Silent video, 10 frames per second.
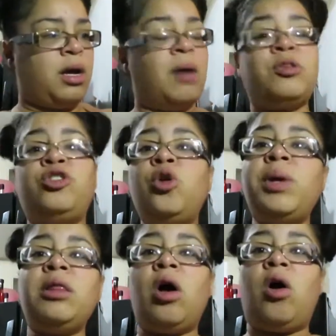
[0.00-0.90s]
I'm
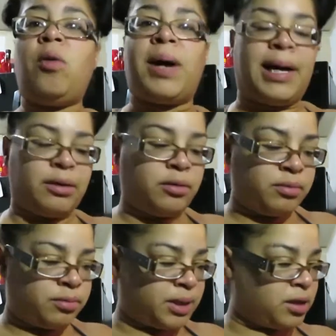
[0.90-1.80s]
assuming the whole bottle
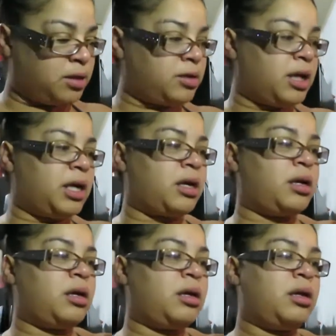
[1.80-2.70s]
because like
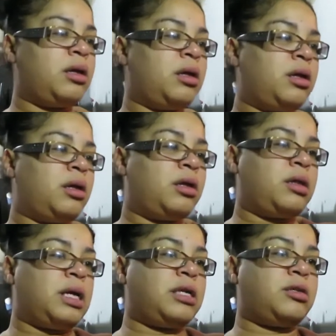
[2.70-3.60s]

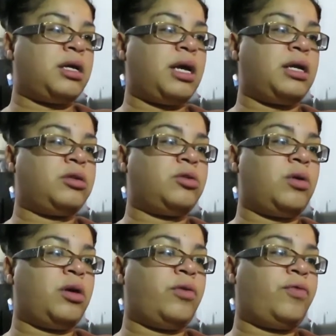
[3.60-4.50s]
they say
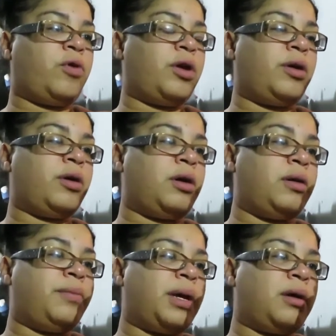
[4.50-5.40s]
240
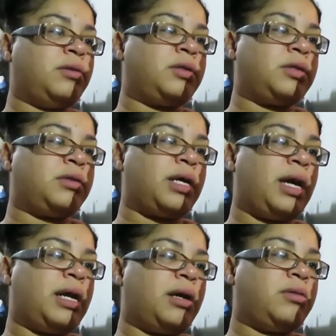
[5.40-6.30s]
um, ounces,
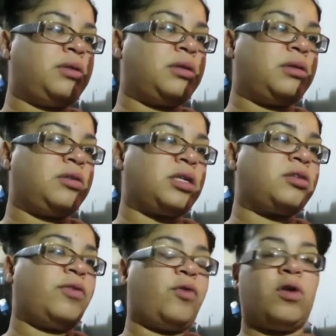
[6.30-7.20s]
eight ounces, six
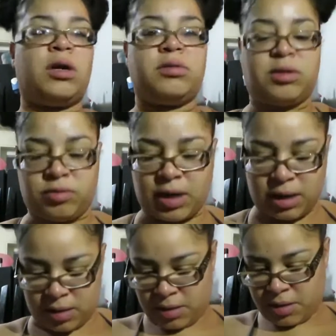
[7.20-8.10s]
to four ounces, right?
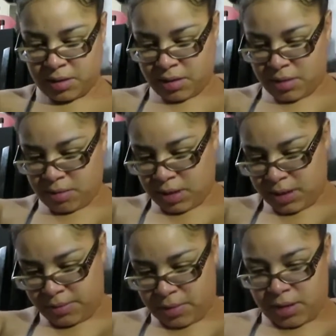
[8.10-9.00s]

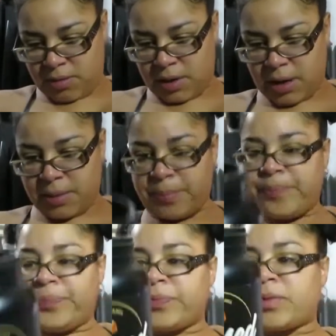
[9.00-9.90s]
Right, right, right,
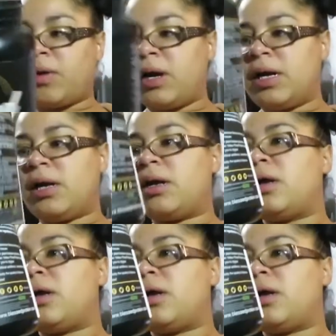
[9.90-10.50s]
right.